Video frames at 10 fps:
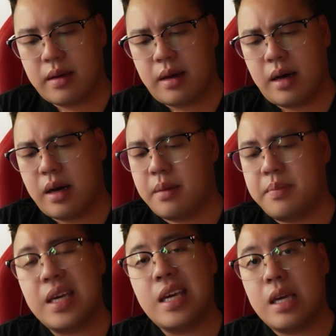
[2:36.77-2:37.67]

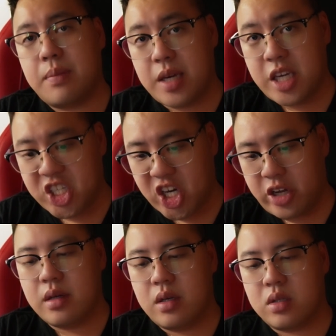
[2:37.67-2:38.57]
BEP chain.
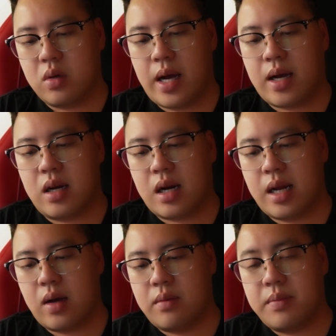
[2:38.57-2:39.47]
So I'm gonna click
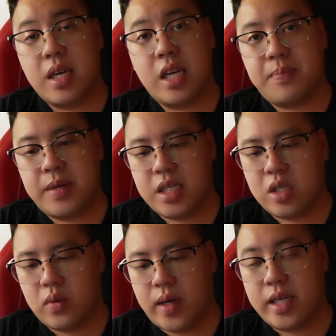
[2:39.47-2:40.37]
on
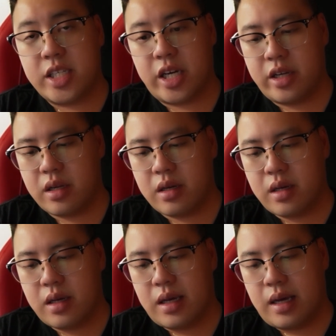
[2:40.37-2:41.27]
BEP20 chain
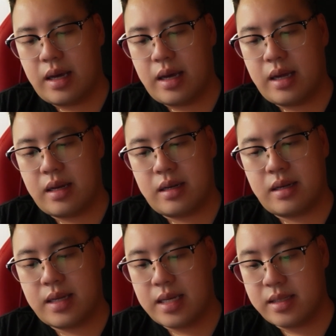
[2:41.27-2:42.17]
and
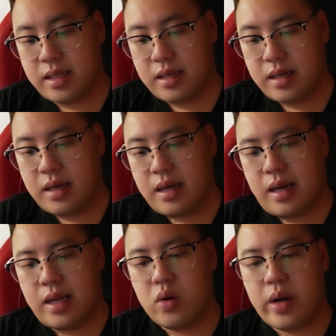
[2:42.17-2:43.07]
that's it. And
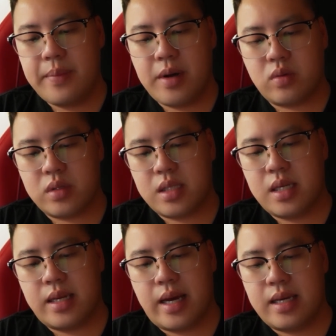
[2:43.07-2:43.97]
you're able to see
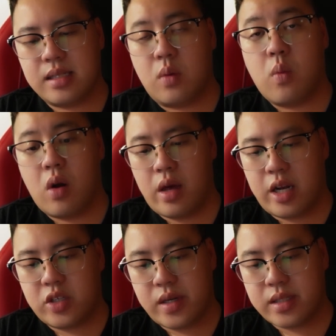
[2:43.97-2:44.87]
there is a wallet
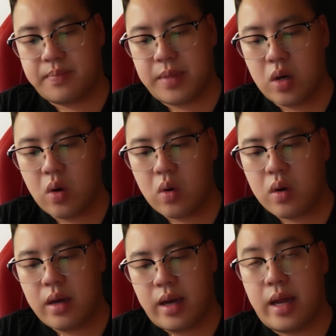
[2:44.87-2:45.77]
address below
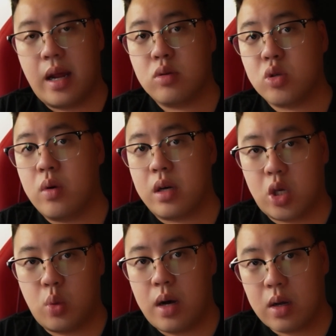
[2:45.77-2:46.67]
and also a
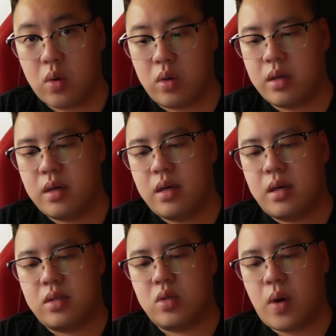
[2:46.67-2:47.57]
QR code.
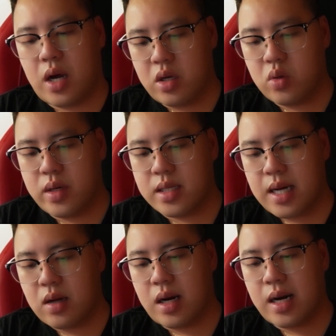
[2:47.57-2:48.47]
So what I'm gonna do is I'm
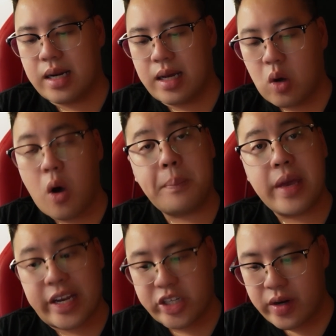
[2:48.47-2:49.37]
gonna click the copy
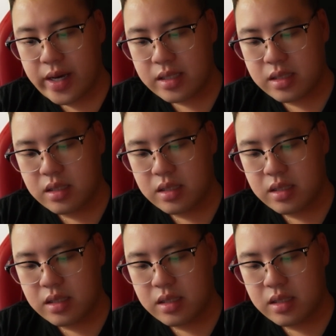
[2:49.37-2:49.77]
address,